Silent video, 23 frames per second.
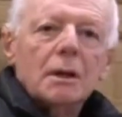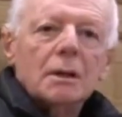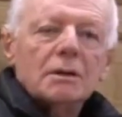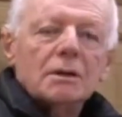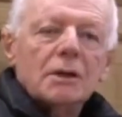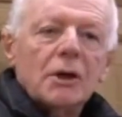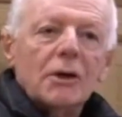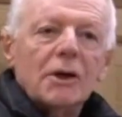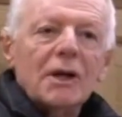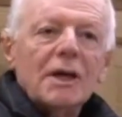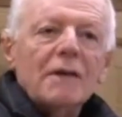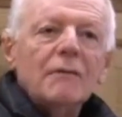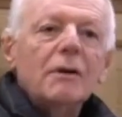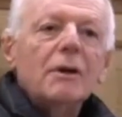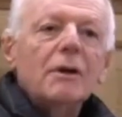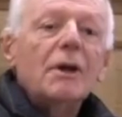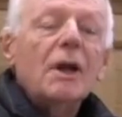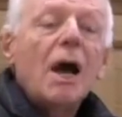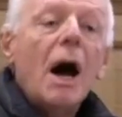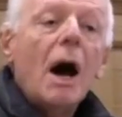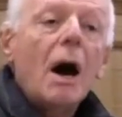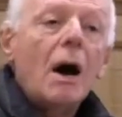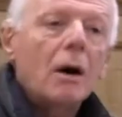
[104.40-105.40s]
So even
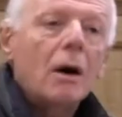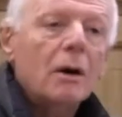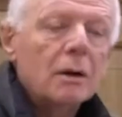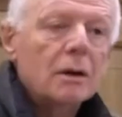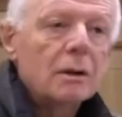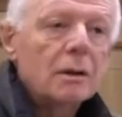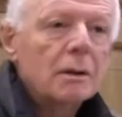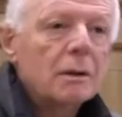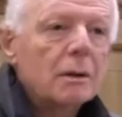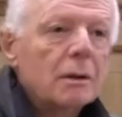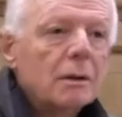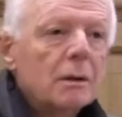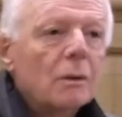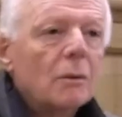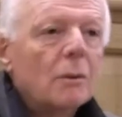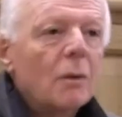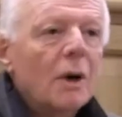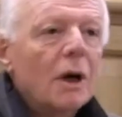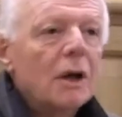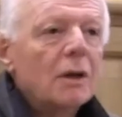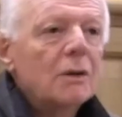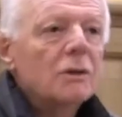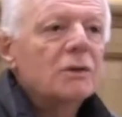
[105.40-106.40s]
now,
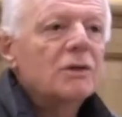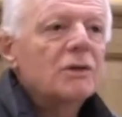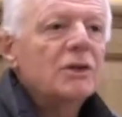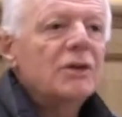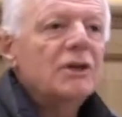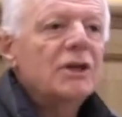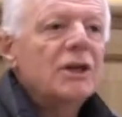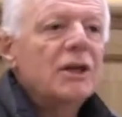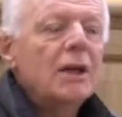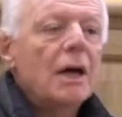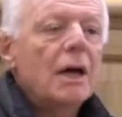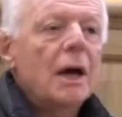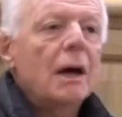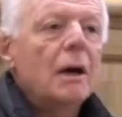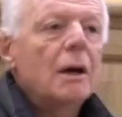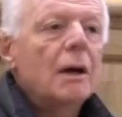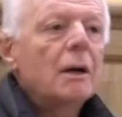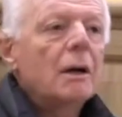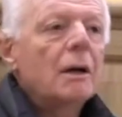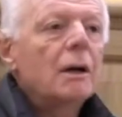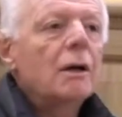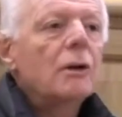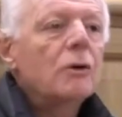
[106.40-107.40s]
while you're sitting
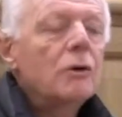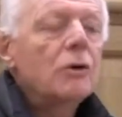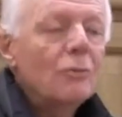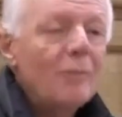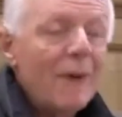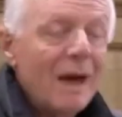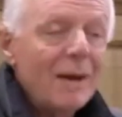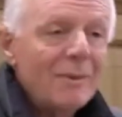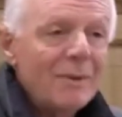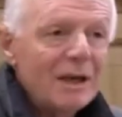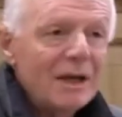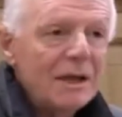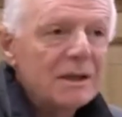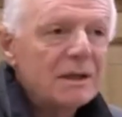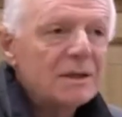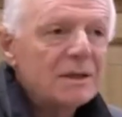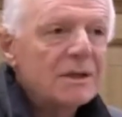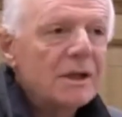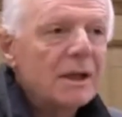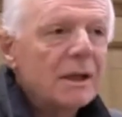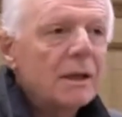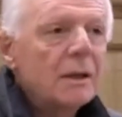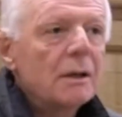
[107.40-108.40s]
here, you may be
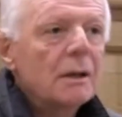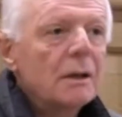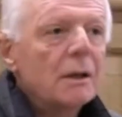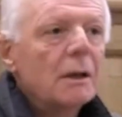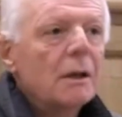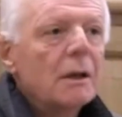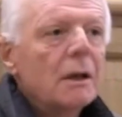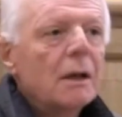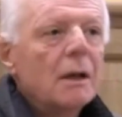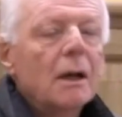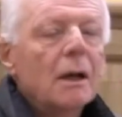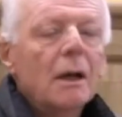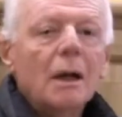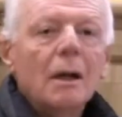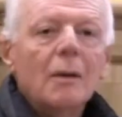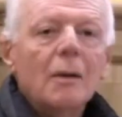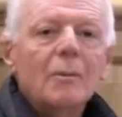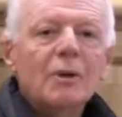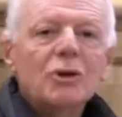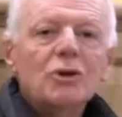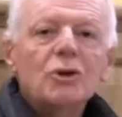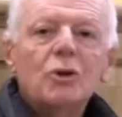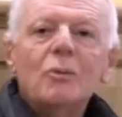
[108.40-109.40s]
listening,
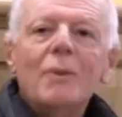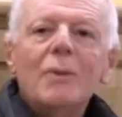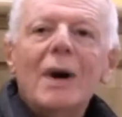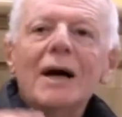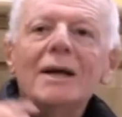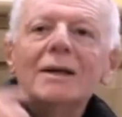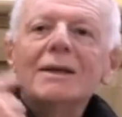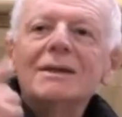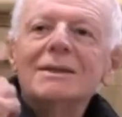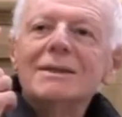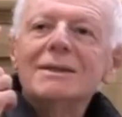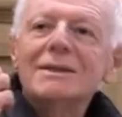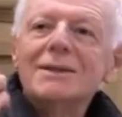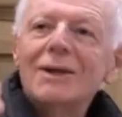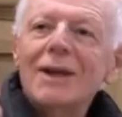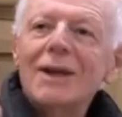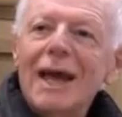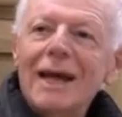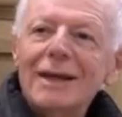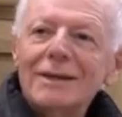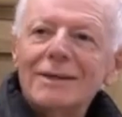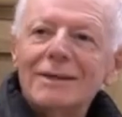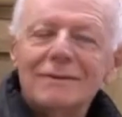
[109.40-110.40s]
but your mind is still
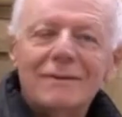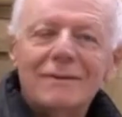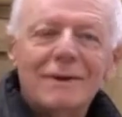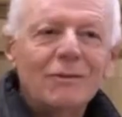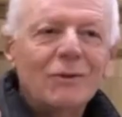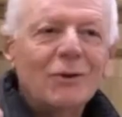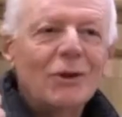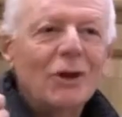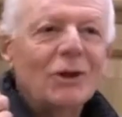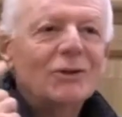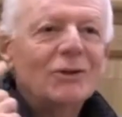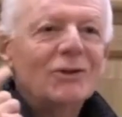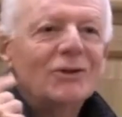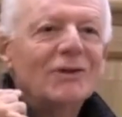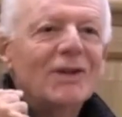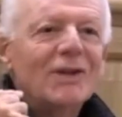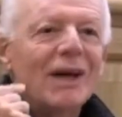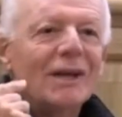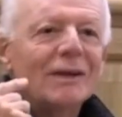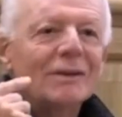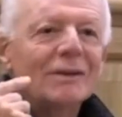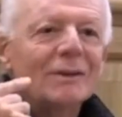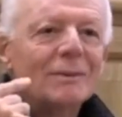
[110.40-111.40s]
active. Have you noticed
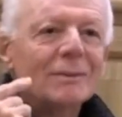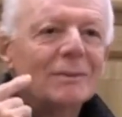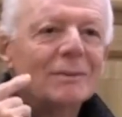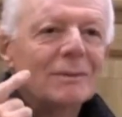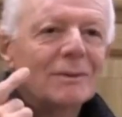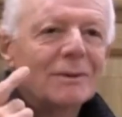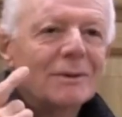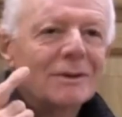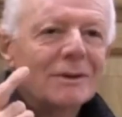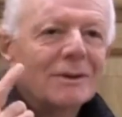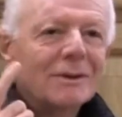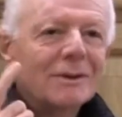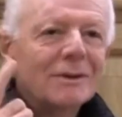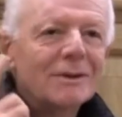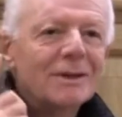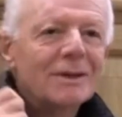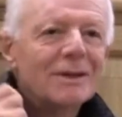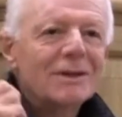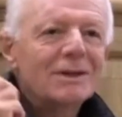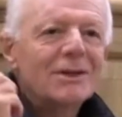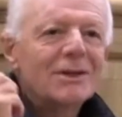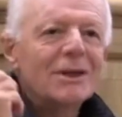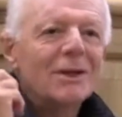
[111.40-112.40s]
that?
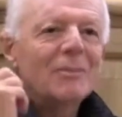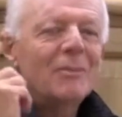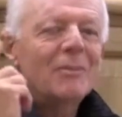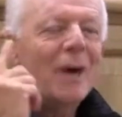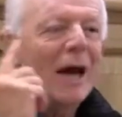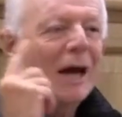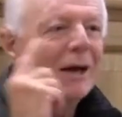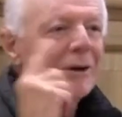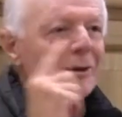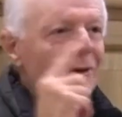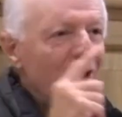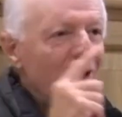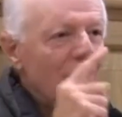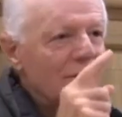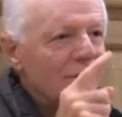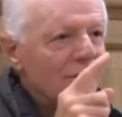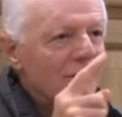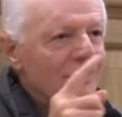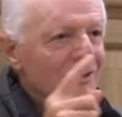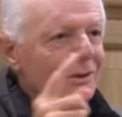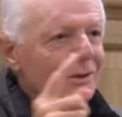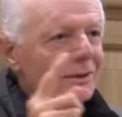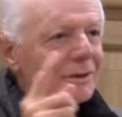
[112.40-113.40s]
There's still a
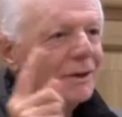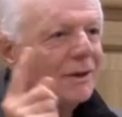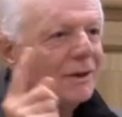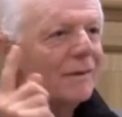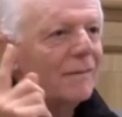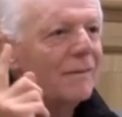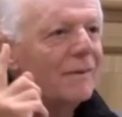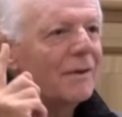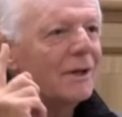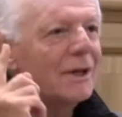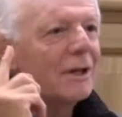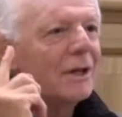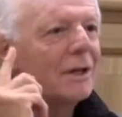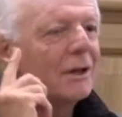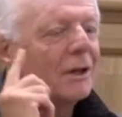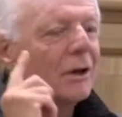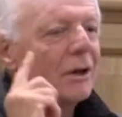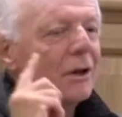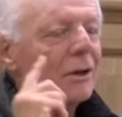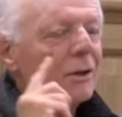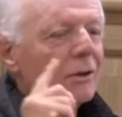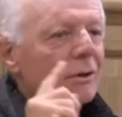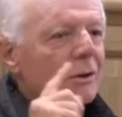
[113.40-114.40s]
background of thinking
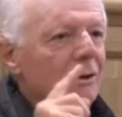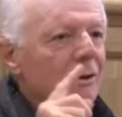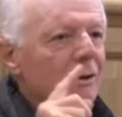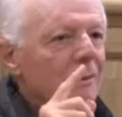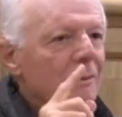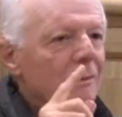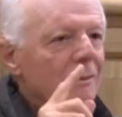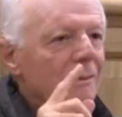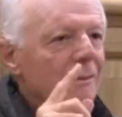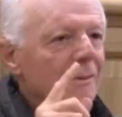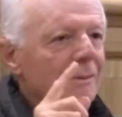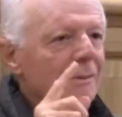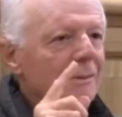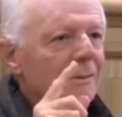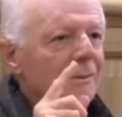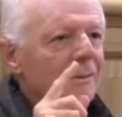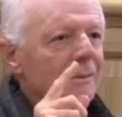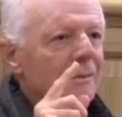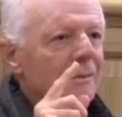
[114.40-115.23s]
going on.